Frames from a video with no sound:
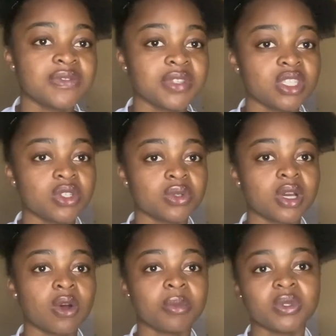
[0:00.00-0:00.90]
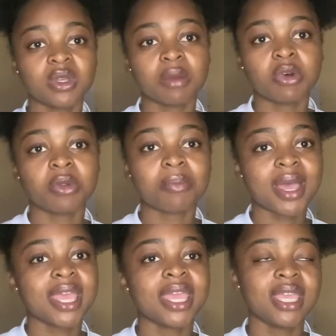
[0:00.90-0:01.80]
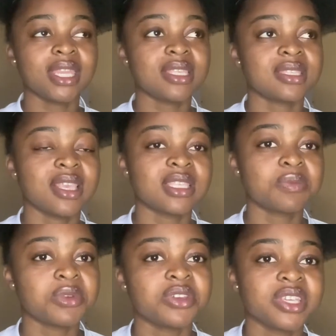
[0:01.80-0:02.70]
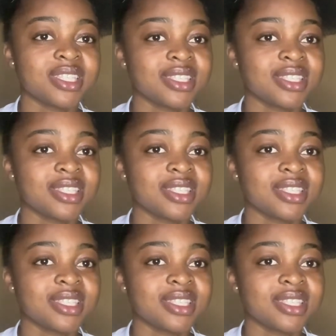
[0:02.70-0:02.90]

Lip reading: video I'll be talking about my NS experience.